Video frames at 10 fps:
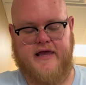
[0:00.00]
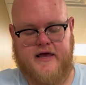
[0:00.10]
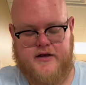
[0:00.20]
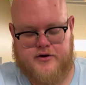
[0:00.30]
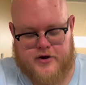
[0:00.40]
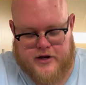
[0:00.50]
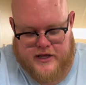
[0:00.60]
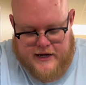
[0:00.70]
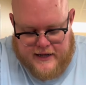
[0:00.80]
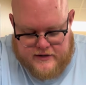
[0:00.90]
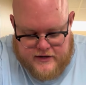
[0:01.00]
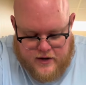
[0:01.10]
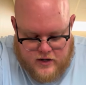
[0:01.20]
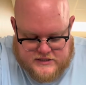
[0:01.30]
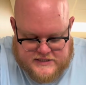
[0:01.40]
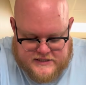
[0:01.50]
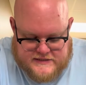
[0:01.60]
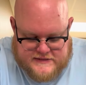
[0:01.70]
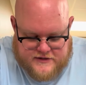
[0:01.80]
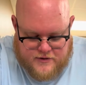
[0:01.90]
and you're going to connect it onto the
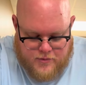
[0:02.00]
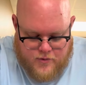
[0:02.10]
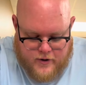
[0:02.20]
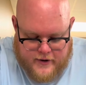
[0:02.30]
center port.